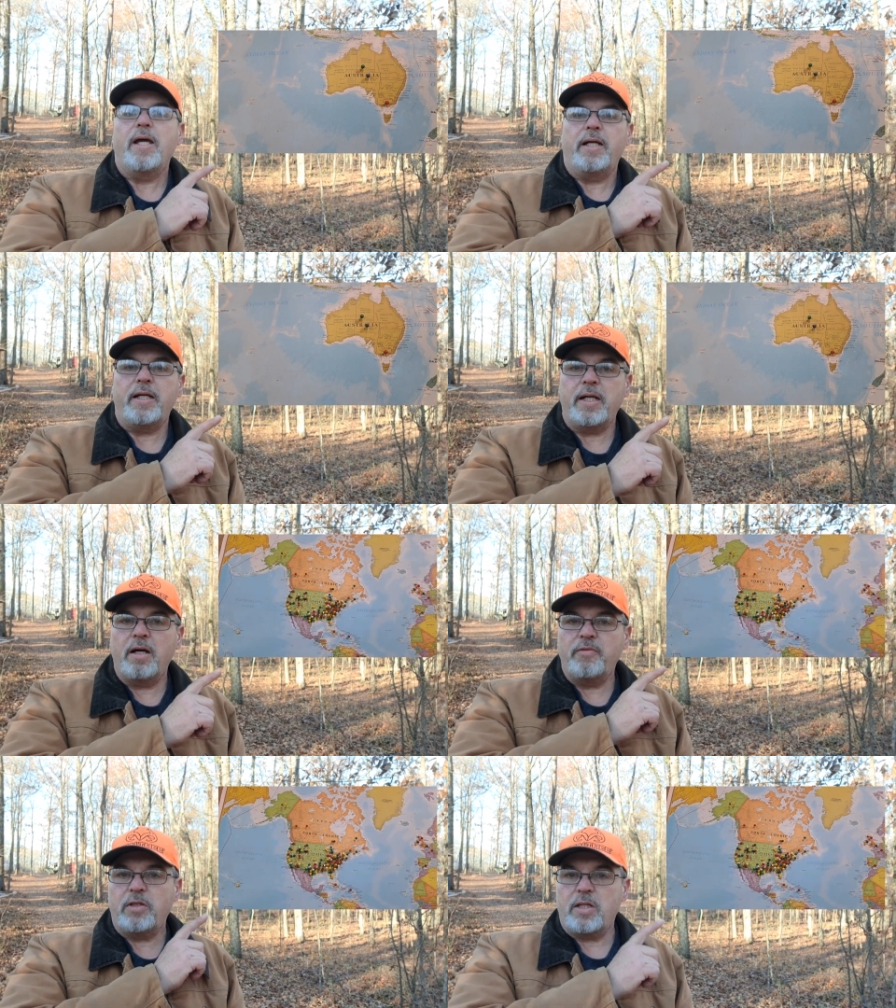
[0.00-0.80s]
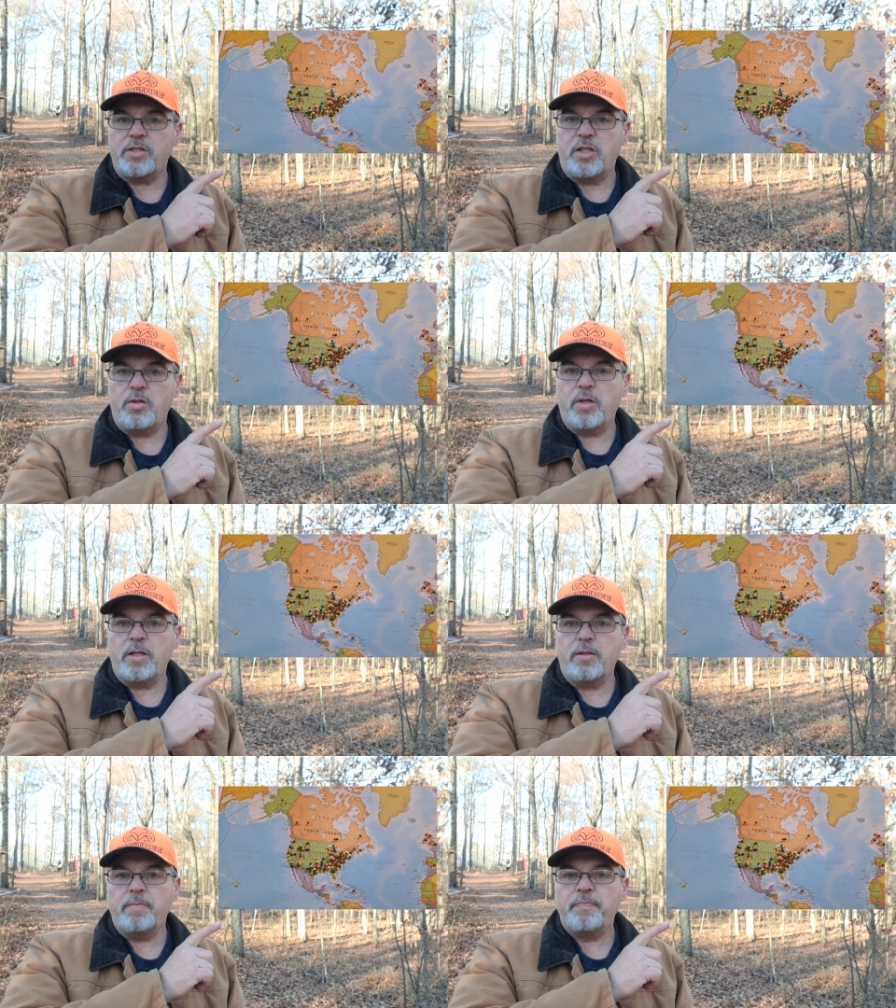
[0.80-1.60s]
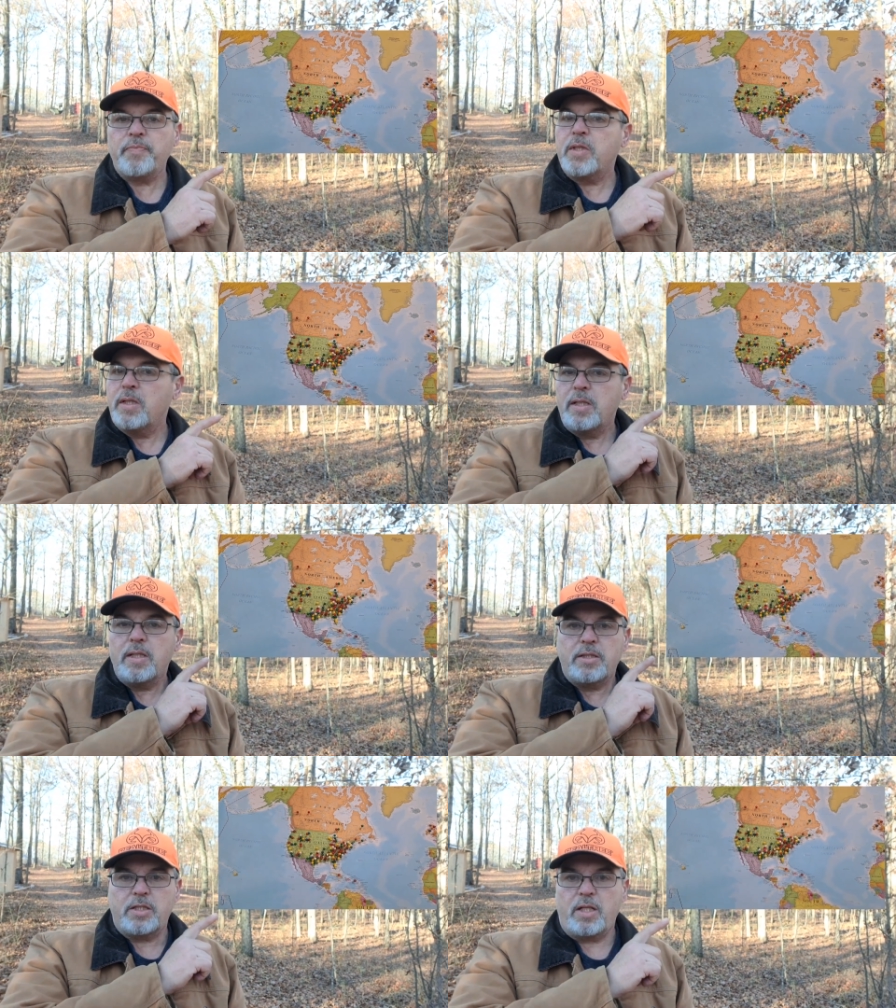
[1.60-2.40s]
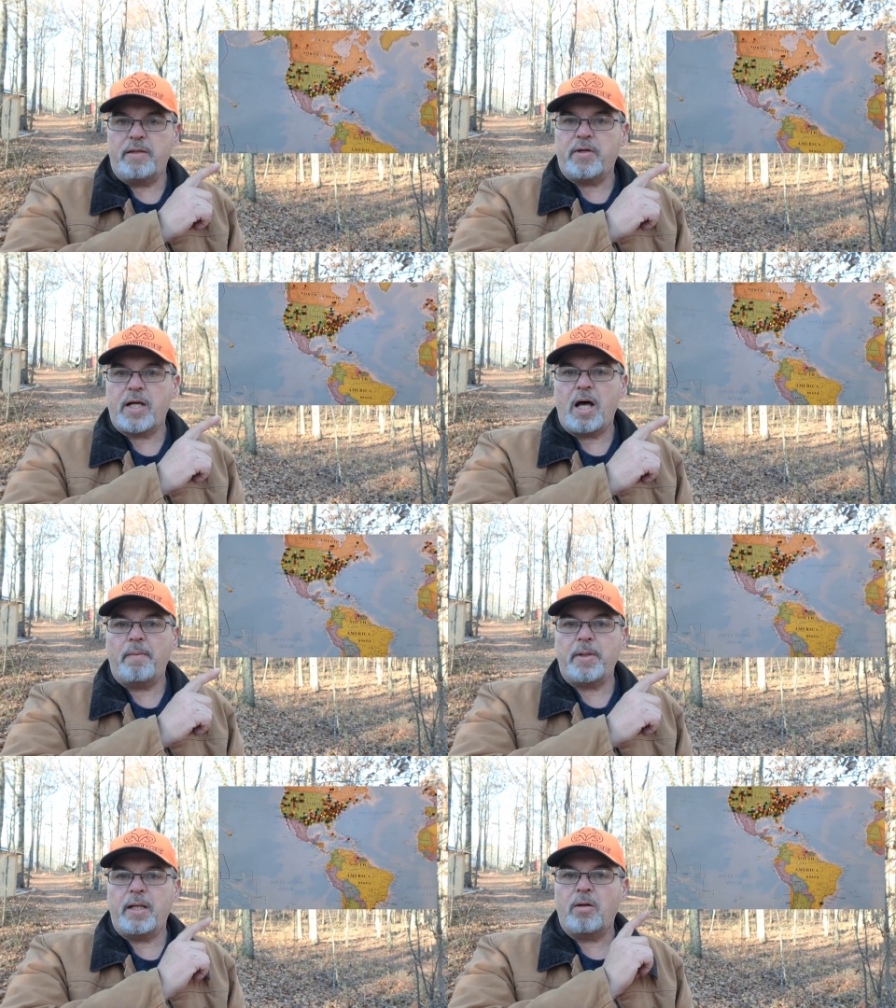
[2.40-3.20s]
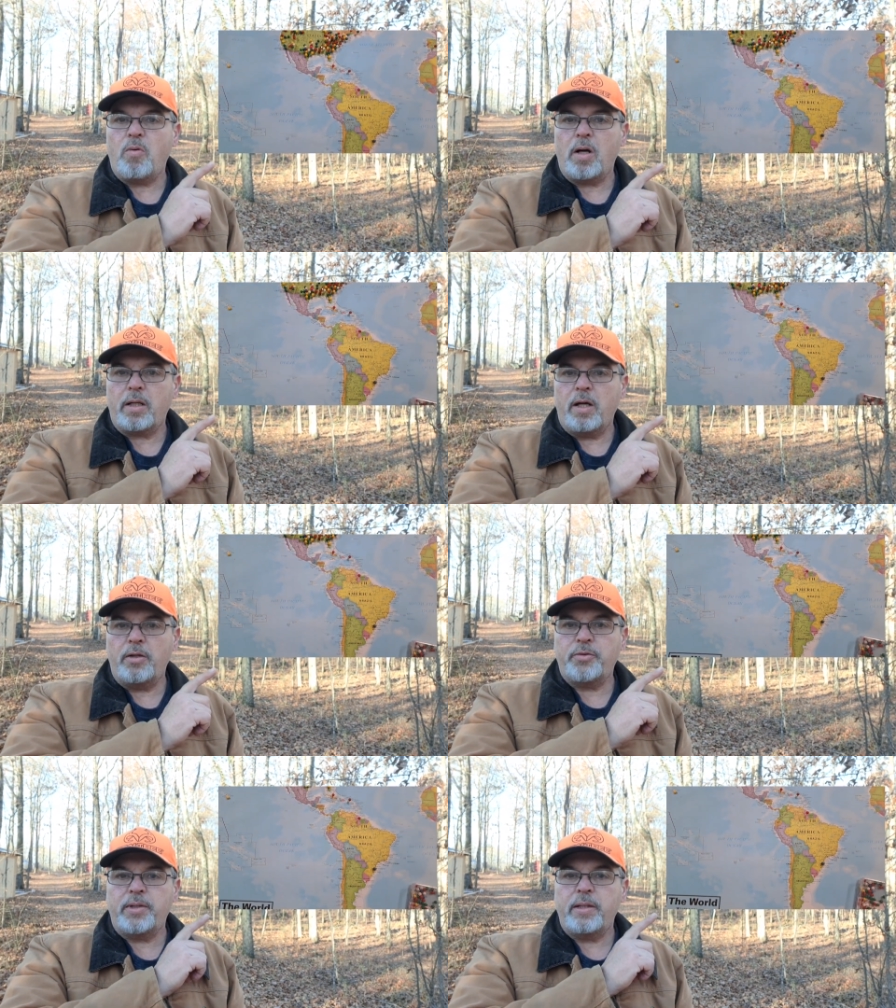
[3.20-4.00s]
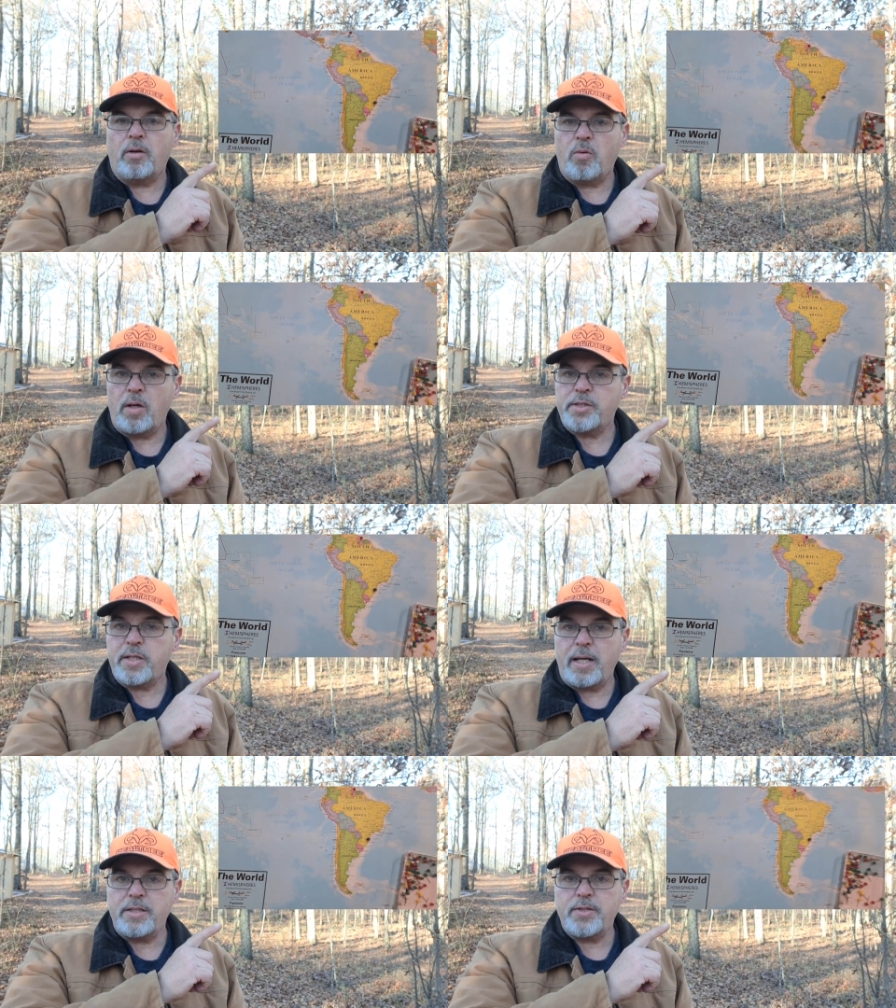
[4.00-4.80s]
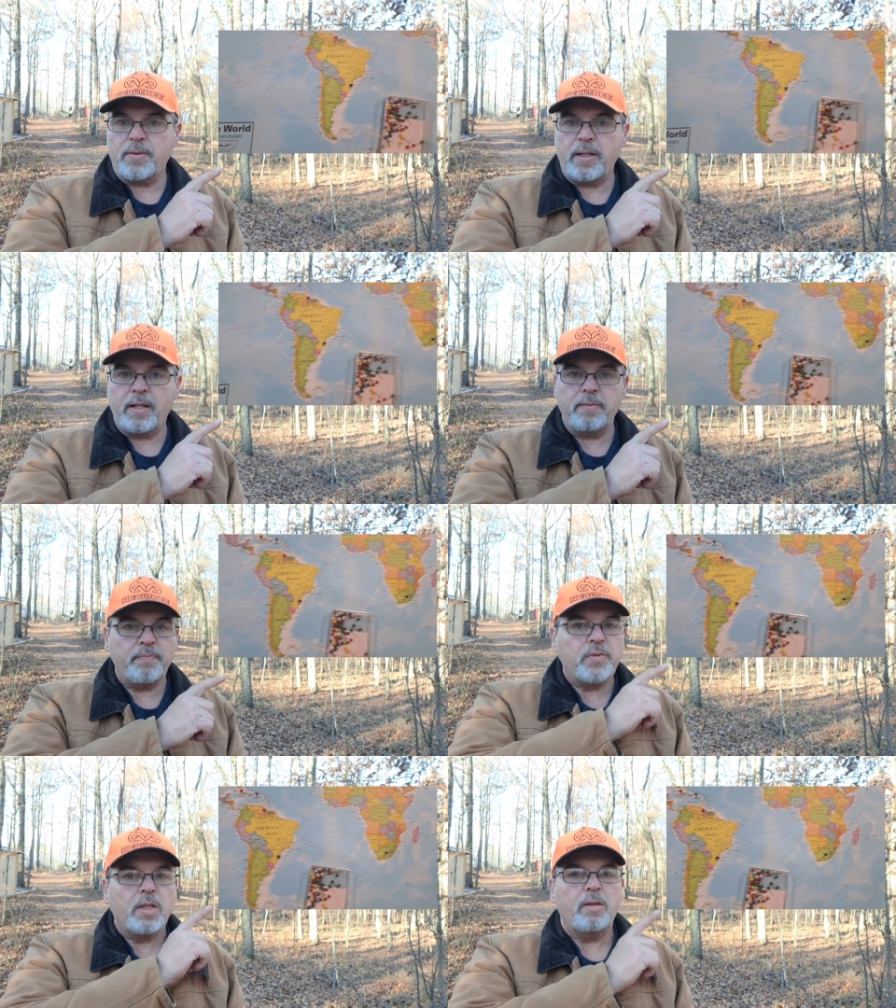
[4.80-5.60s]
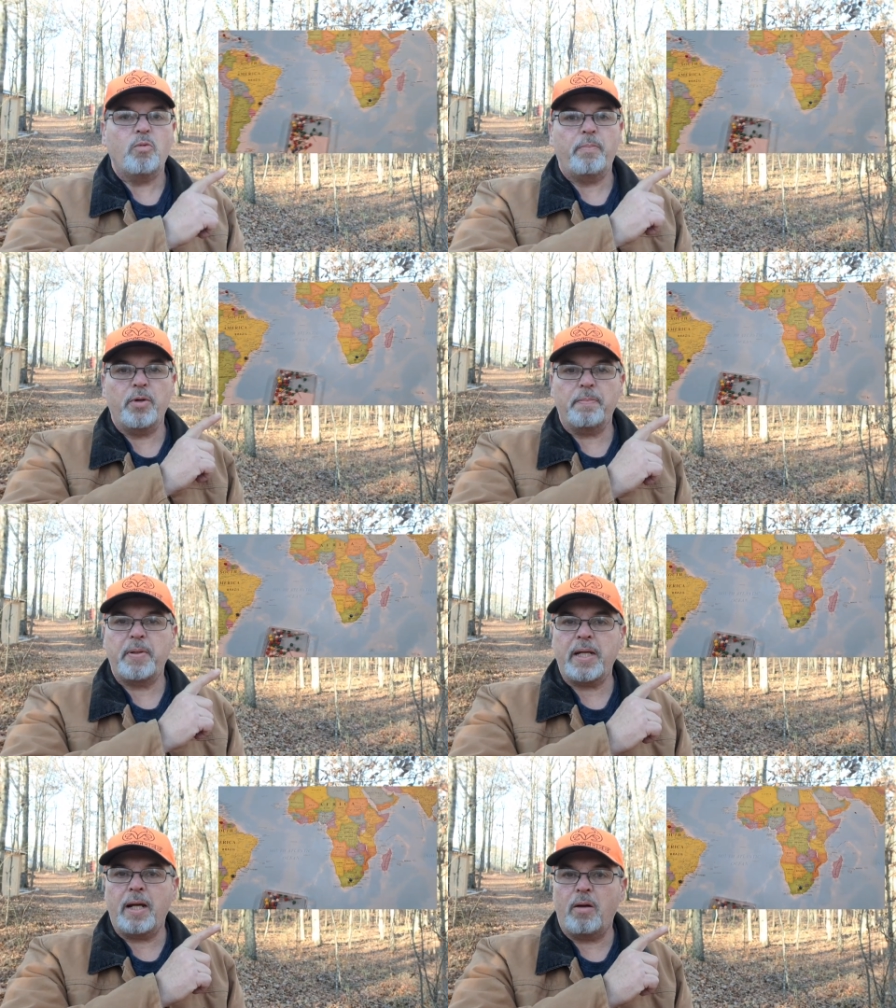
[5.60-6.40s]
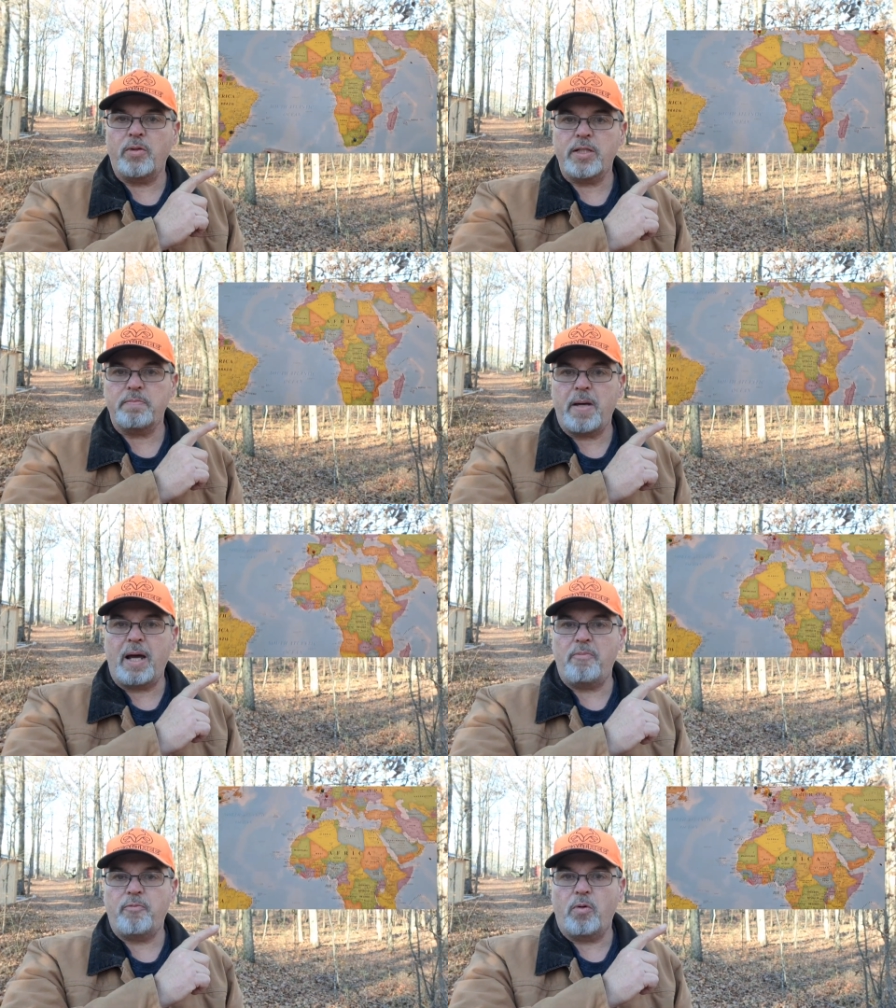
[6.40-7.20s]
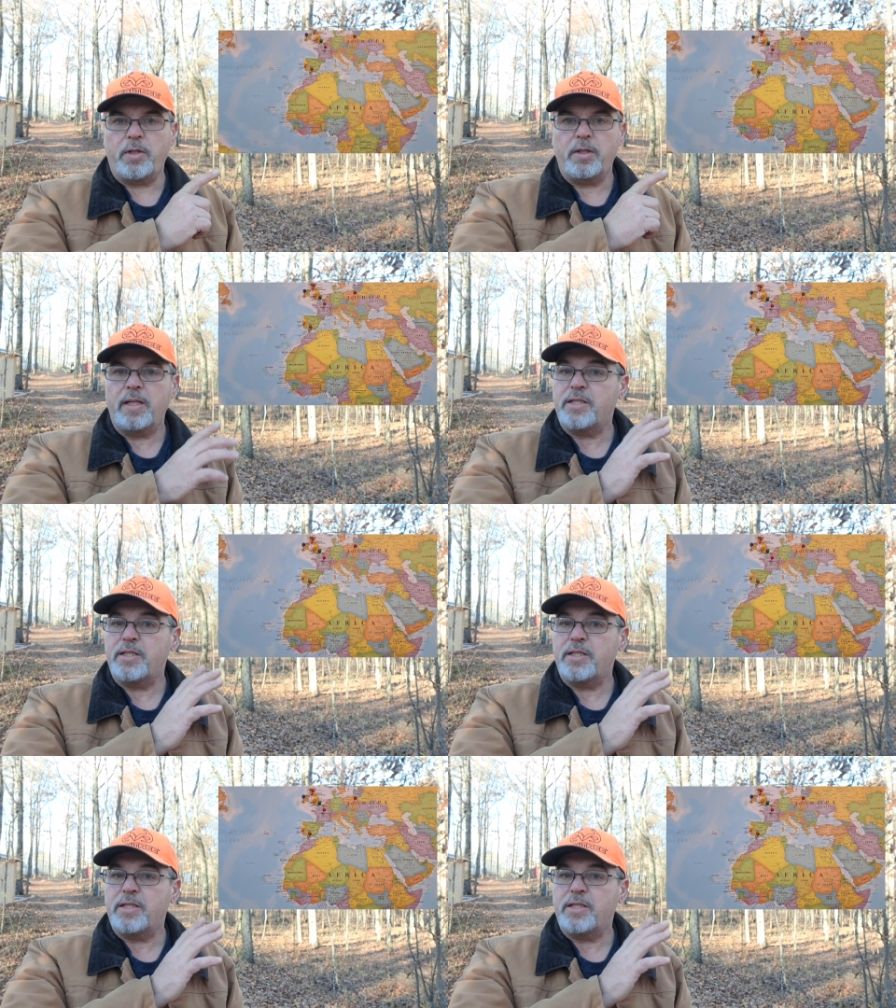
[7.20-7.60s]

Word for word: And any of you that's new here, just leave a comment of what country or what state you're in, and we'll put a pin on this map for you.